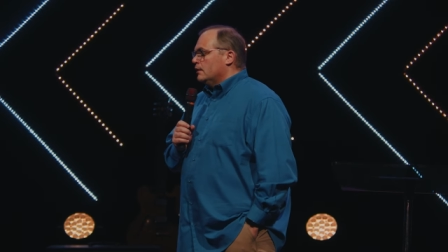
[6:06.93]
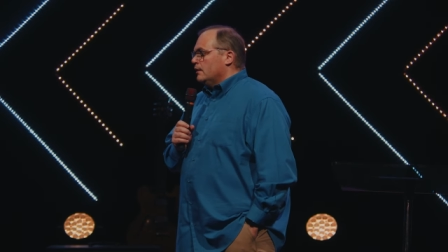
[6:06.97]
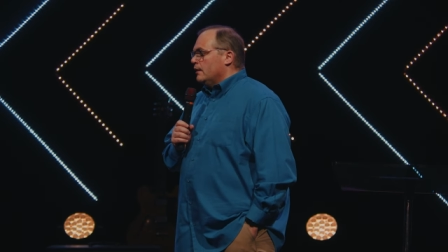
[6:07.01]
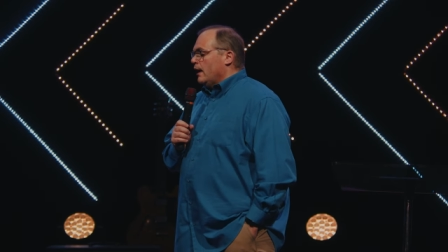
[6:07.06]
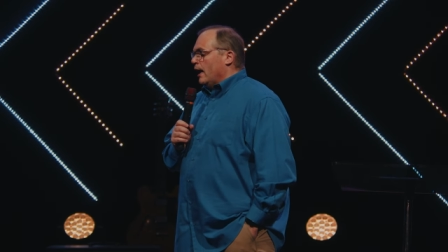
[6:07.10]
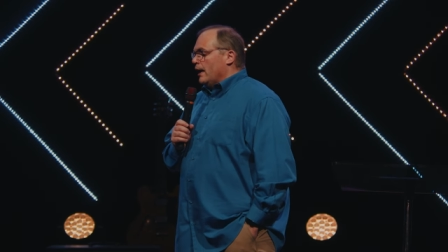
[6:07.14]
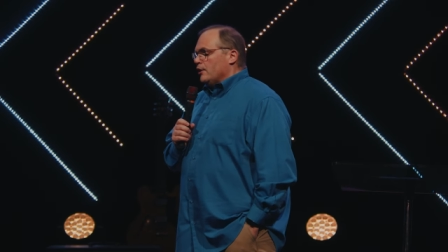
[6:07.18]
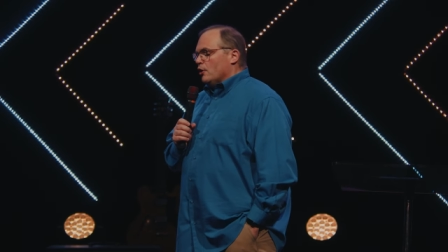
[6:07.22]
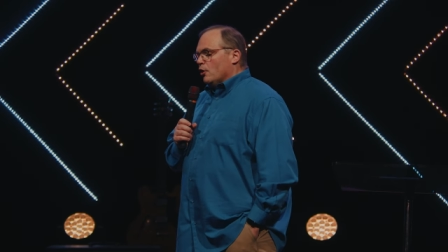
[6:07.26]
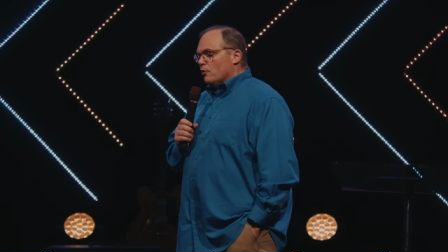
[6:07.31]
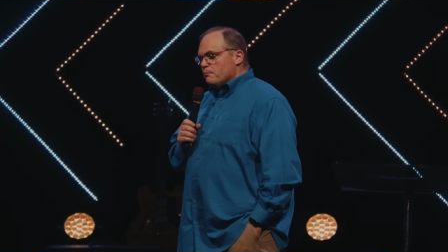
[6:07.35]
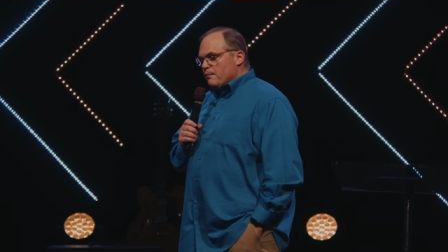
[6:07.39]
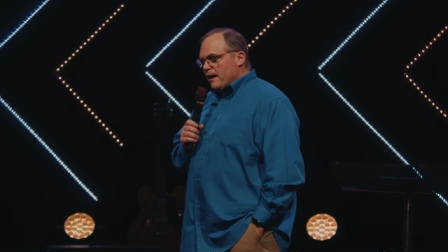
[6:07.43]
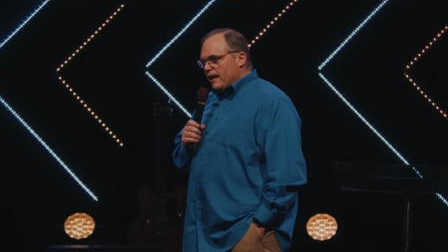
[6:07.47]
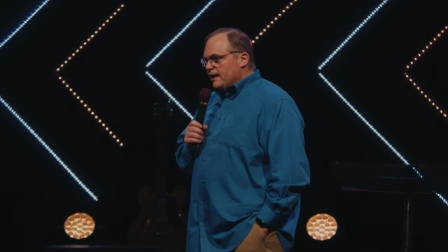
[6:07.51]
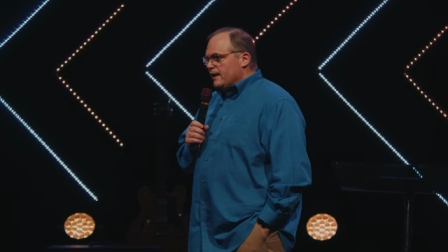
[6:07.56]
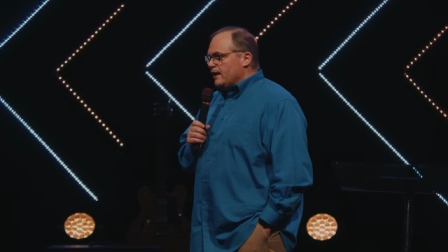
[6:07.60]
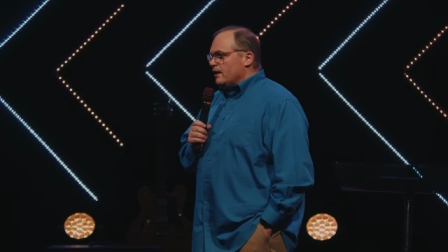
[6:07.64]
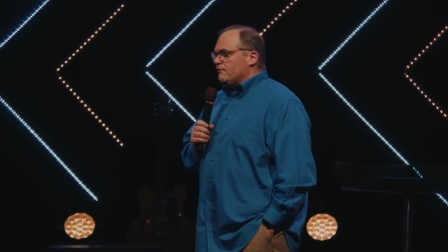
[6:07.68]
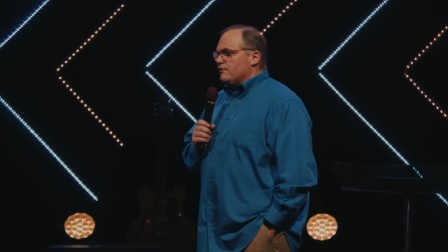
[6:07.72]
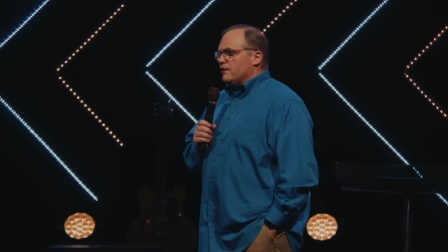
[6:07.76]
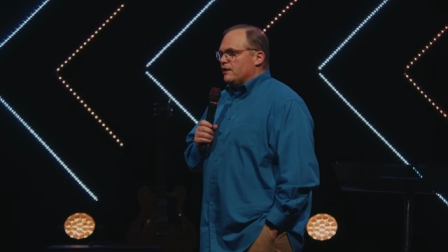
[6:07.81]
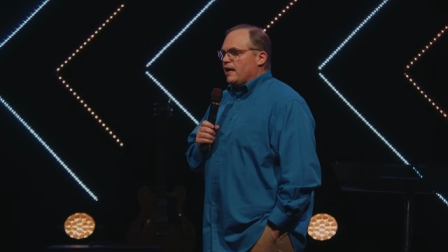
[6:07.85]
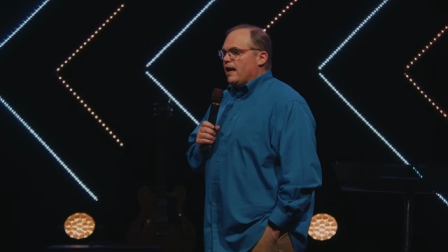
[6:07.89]
I know many
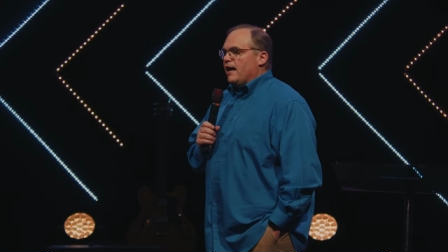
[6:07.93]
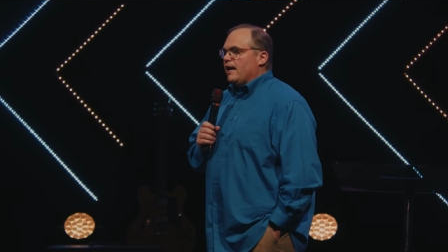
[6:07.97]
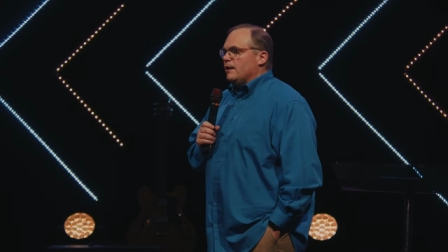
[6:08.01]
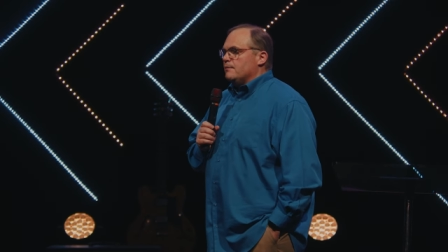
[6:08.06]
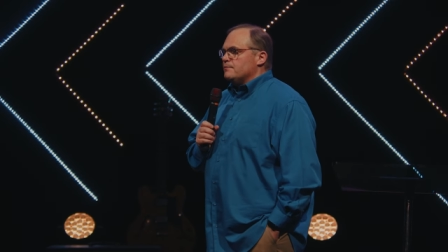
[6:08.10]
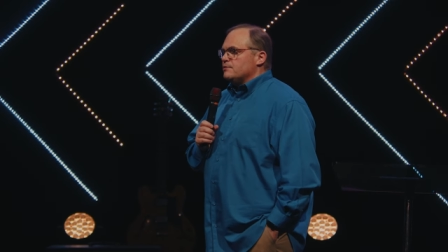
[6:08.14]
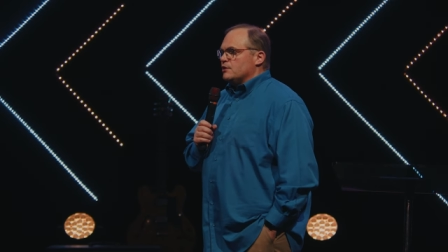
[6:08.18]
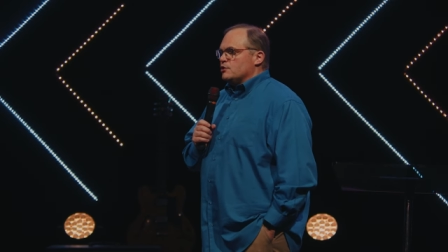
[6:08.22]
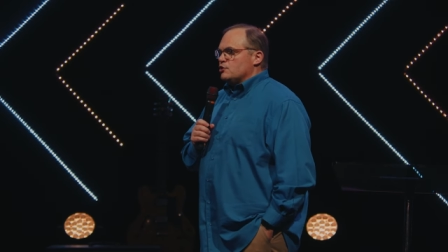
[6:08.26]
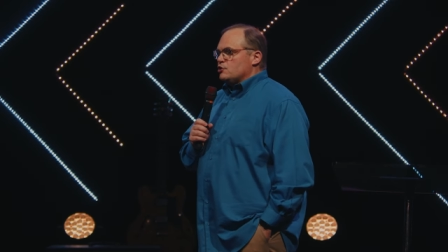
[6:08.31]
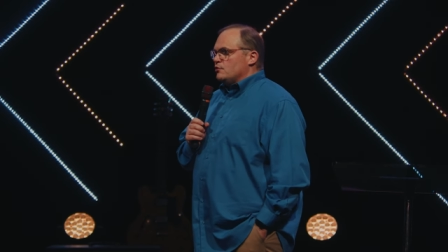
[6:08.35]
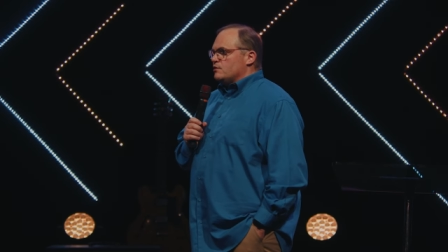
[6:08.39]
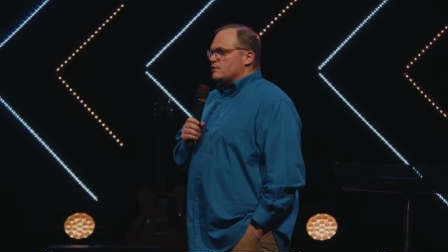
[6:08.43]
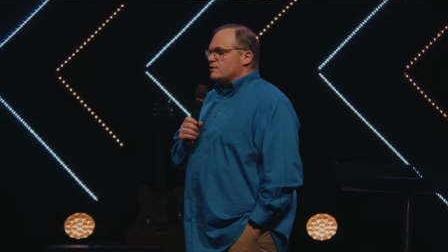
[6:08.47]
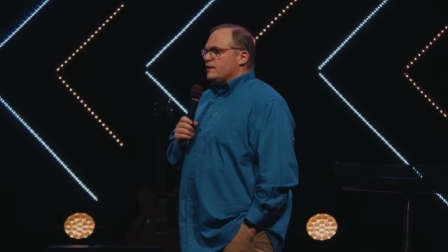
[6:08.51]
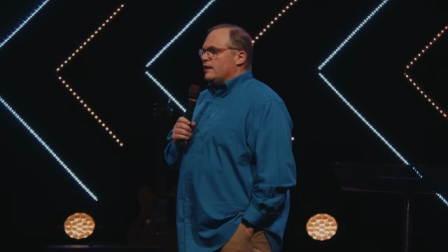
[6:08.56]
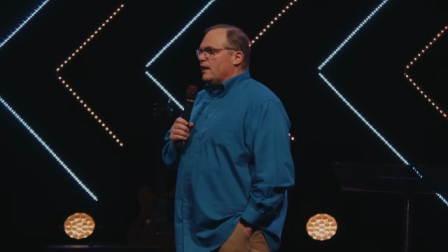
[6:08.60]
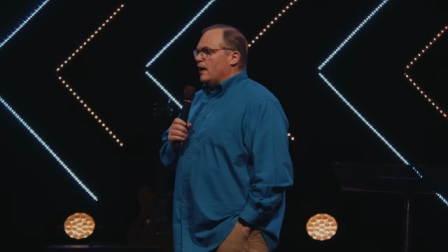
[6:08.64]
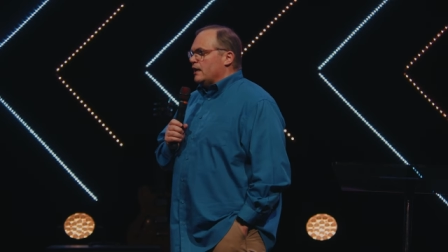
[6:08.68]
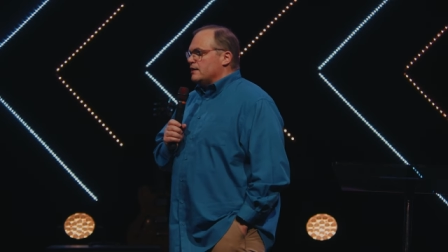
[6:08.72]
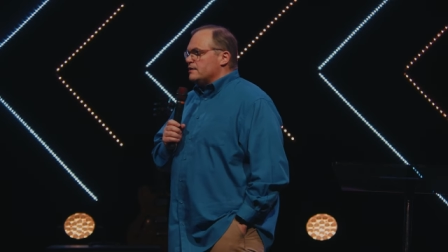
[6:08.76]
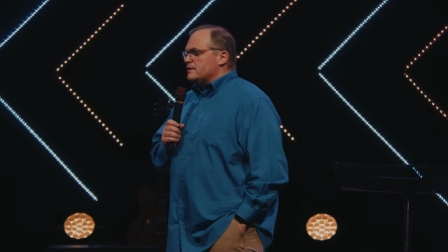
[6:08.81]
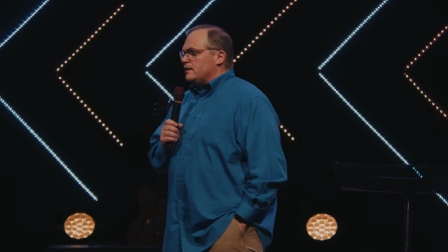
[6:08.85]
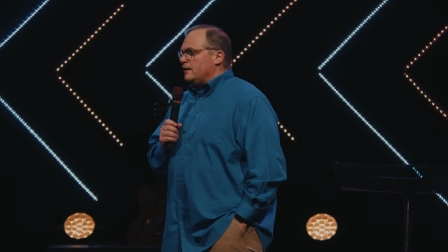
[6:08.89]
of the names that you see
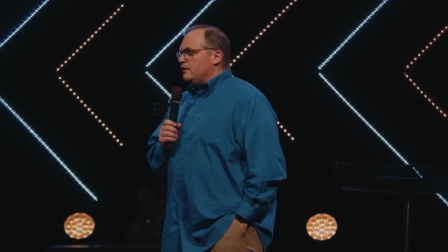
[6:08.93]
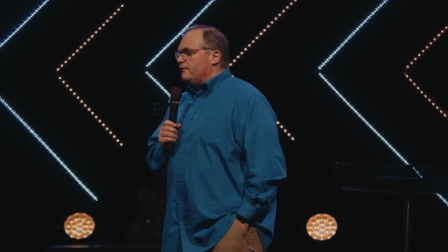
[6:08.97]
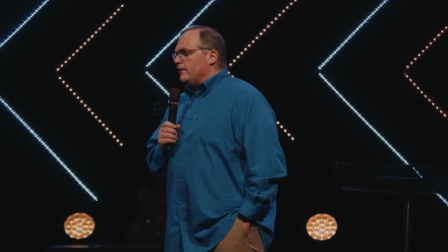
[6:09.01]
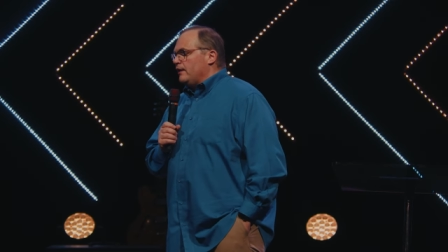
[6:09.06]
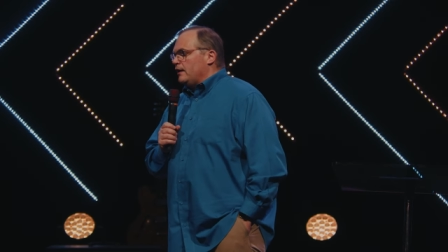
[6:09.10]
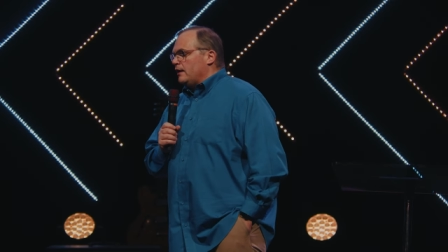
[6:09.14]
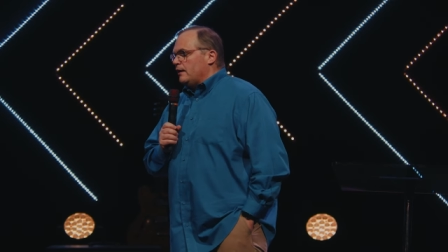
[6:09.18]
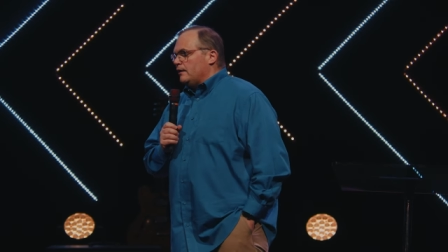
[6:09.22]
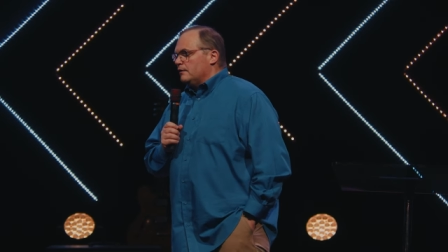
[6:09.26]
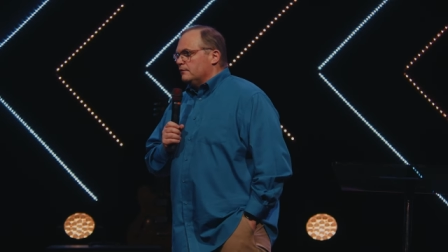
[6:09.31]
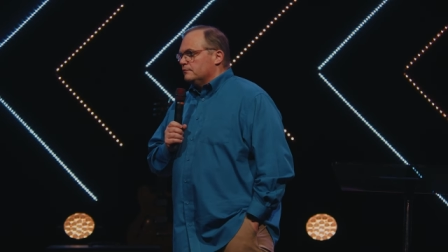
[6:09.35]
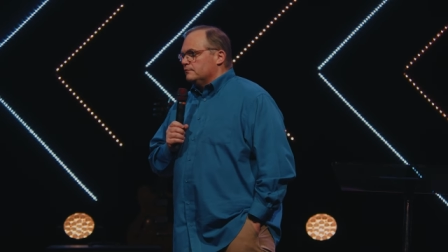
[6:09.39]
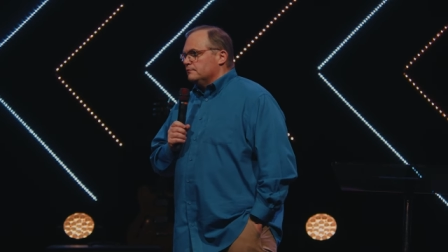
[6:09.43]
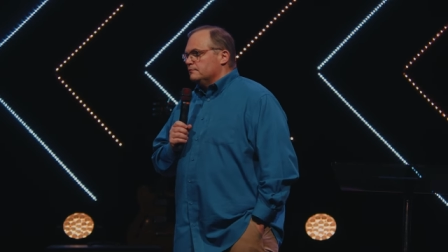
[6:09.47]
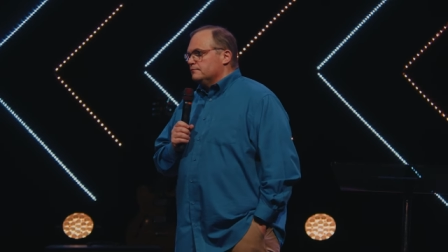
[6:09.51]
on TV.